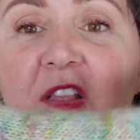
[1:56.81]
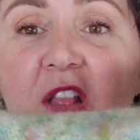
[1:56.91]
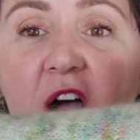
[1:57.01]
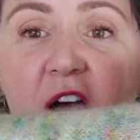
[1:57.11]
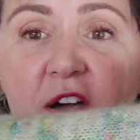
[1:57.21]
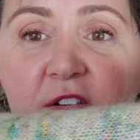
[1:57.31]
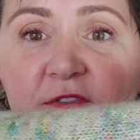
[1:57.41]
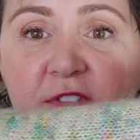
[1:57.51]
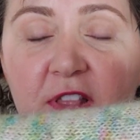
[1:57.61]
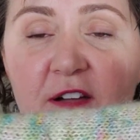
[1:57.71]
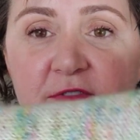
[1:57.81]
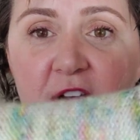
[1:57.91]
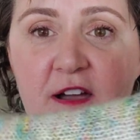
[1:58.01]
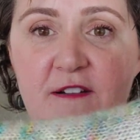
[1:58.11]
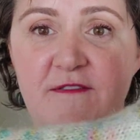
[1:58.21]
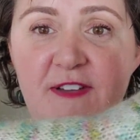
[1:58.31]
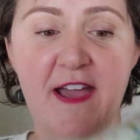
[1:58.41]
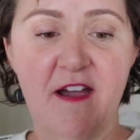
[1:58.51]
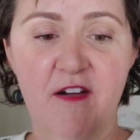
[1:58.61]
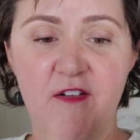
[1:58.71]
love, love, love
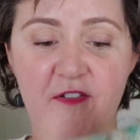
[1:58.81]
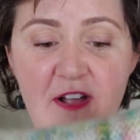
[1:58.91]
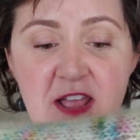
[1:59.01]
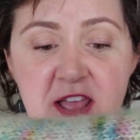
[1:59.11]
how